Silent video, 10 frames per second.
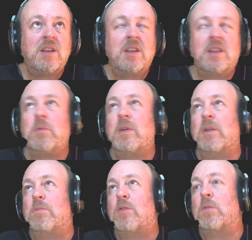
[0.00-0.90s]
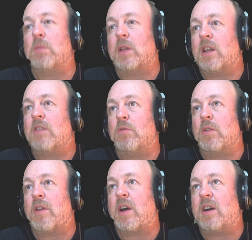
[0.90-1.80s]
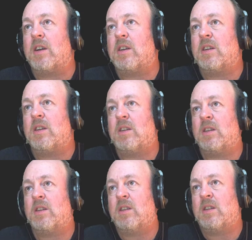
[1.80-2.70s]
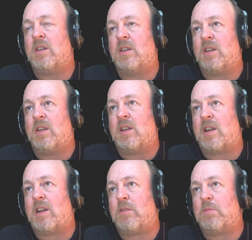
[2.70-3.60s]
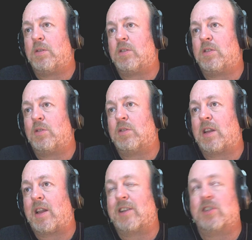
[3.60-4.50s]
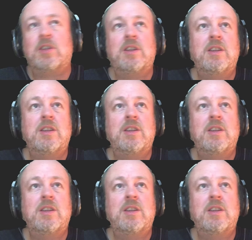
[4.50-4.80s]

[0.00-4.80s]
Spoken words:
I think we can probably live with that. Output to selection.